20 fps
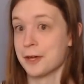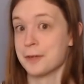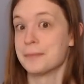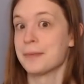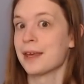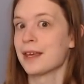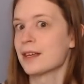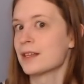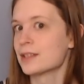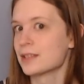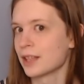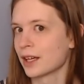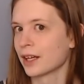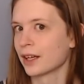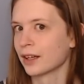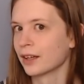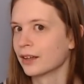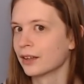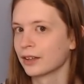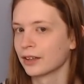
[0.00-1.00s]

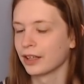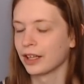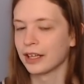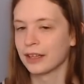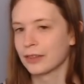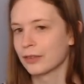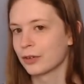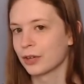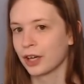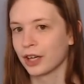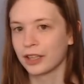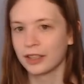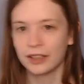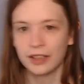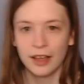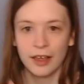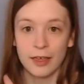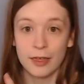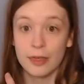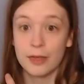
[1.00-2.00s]
amazing. They're
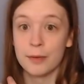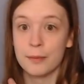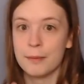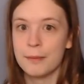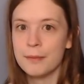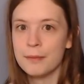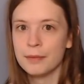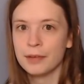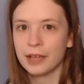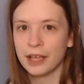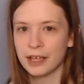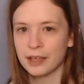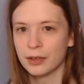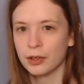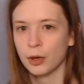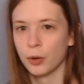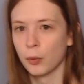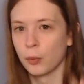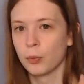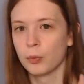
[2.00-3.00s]
not the,
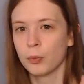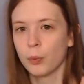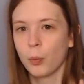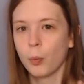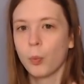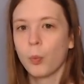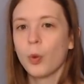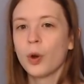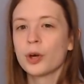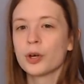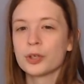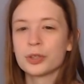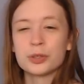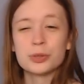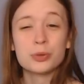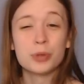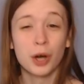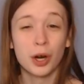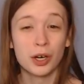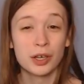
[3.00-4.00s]
1 or
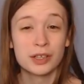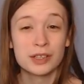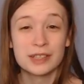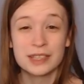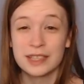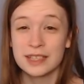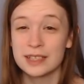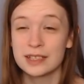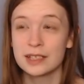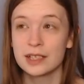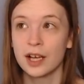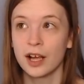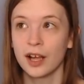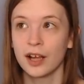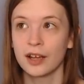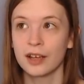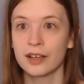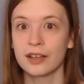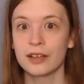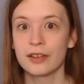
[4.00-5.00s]
2 cards is
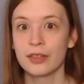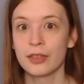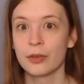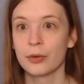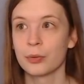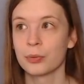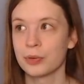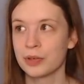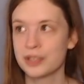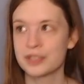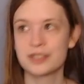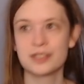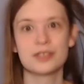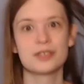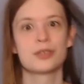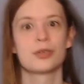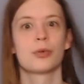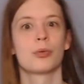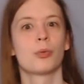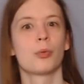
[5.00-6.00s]
not the
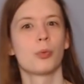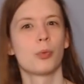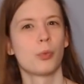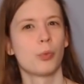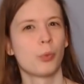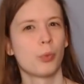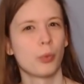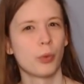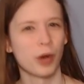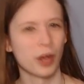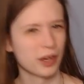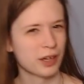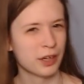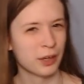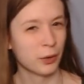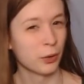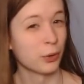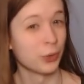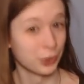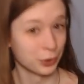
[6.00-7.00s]
reason to
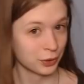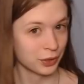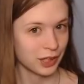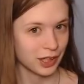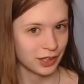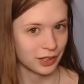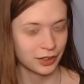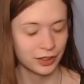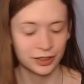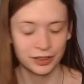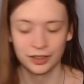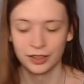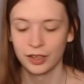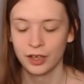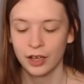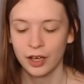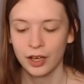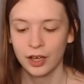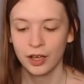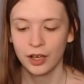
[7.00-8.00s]
run a whole new color.
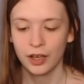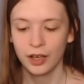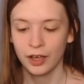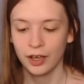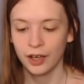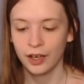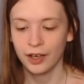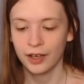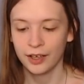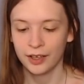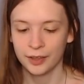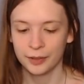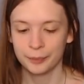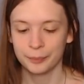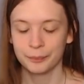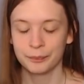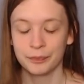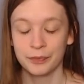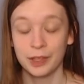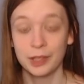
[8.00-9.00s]

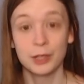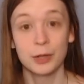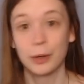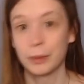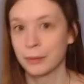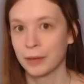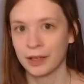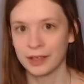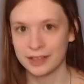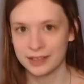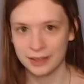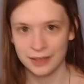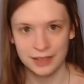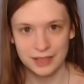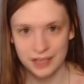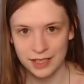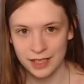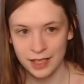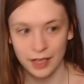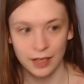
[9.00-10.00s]
I know I'm not the
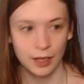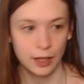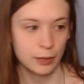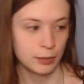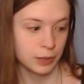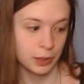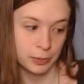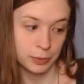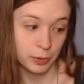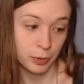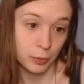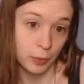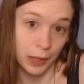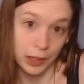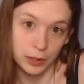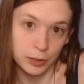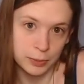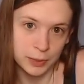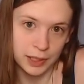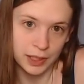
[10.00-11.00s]
son to say that. I really put
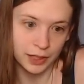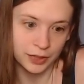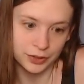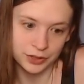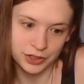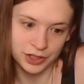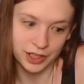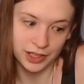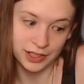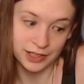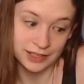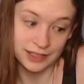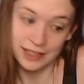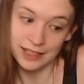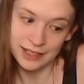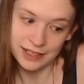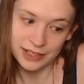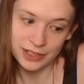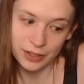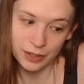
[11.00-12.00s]
way too many colors than
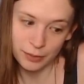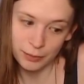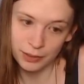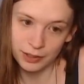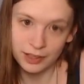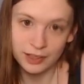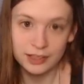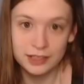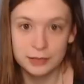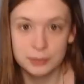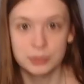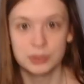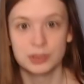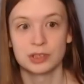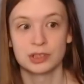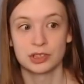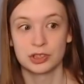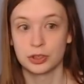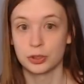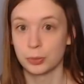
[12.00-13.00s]
is necessary in my decks,
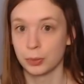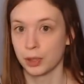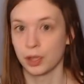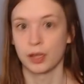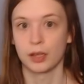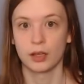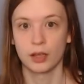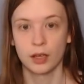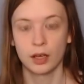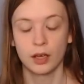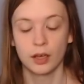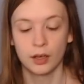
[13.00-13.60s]
but sue me.